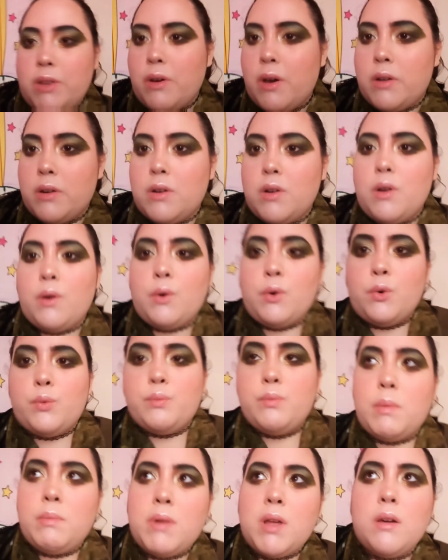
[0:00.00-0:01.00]
my daughter
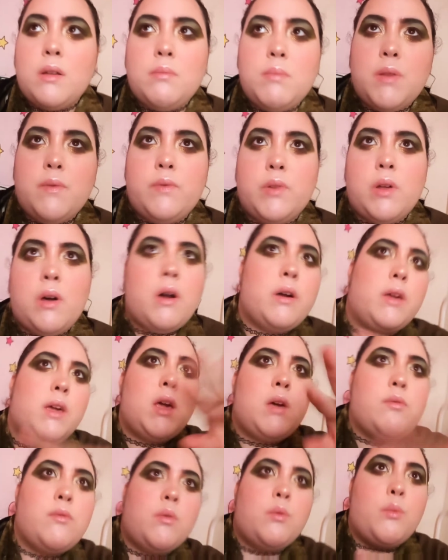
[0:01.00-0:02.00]
home. I'm not going to be
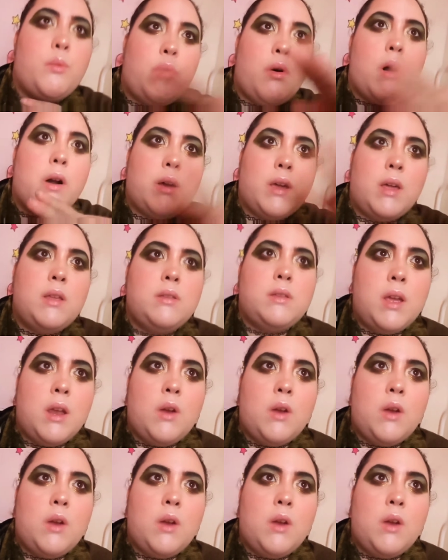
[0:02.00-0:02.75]
vlogging, walking